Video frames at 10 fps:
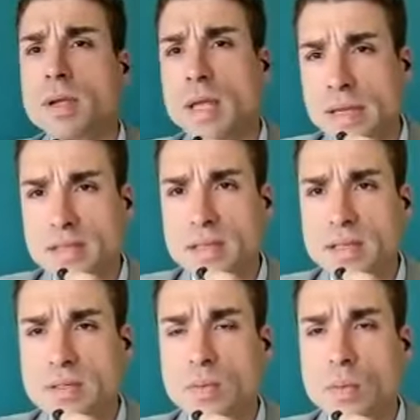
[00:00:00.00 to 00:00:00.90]
some
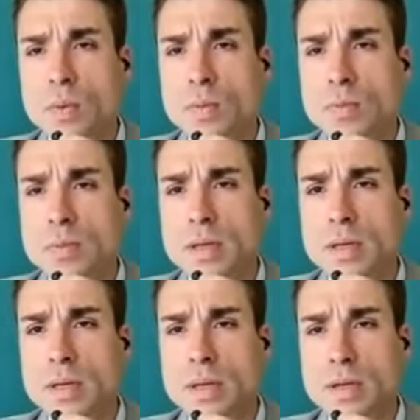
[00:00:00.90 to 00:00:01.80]
cases will
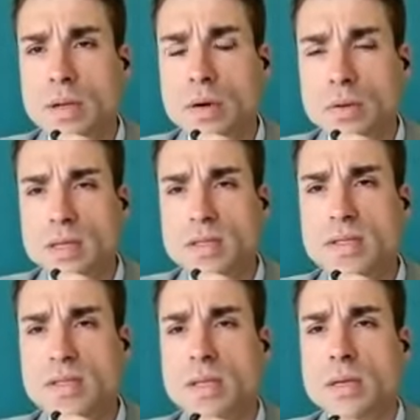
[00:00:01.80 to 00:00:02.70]
be
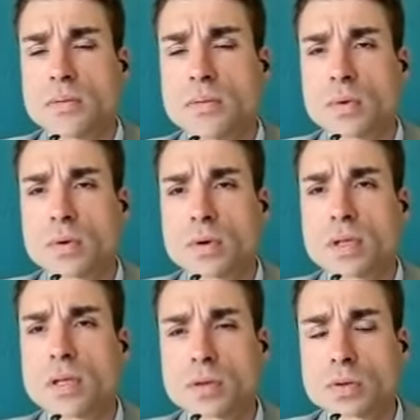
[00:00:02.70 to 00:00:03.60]
noticed
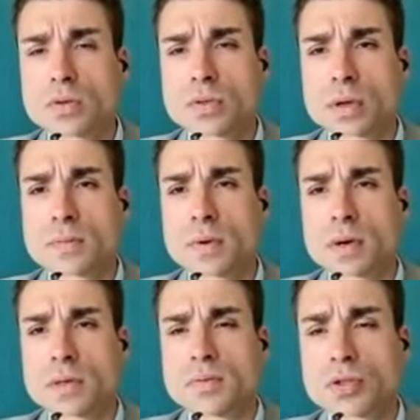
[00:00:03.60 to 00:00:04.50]
for the use of
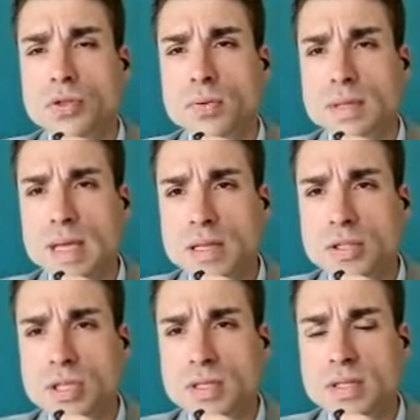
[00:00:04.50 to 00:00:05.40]
artificial
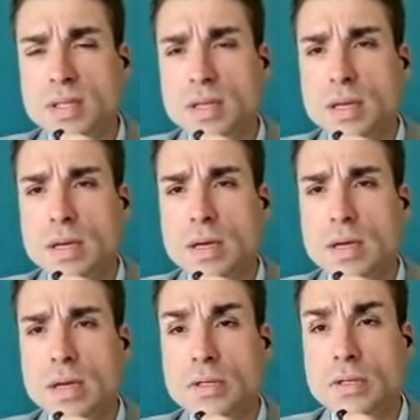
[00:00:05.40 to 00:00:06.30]
intelligence,
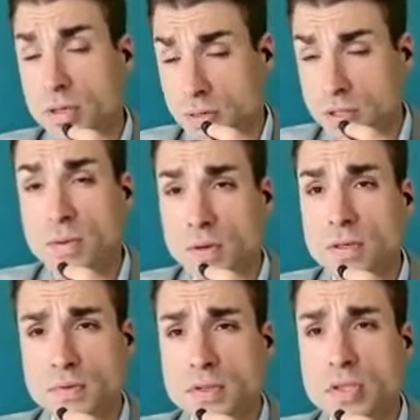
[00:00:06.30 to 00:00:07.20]
generative
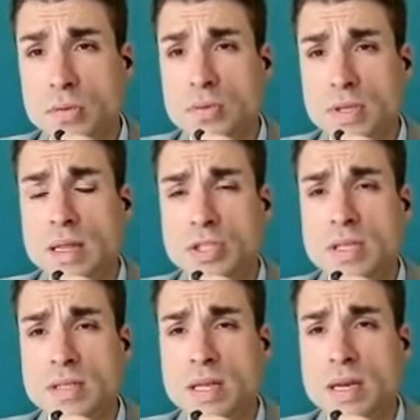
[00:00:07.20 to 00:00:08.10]
artificial
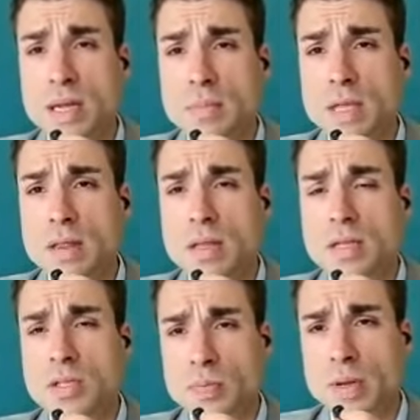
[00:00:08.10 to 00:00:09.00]
intelligence, and I mean
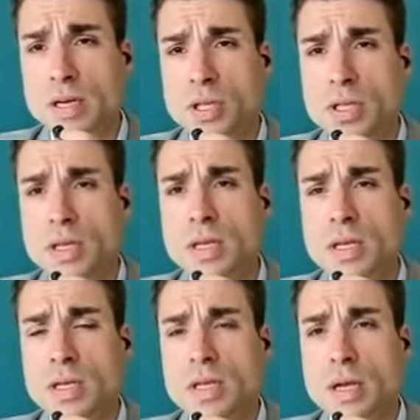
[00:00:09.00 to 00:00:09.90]
especially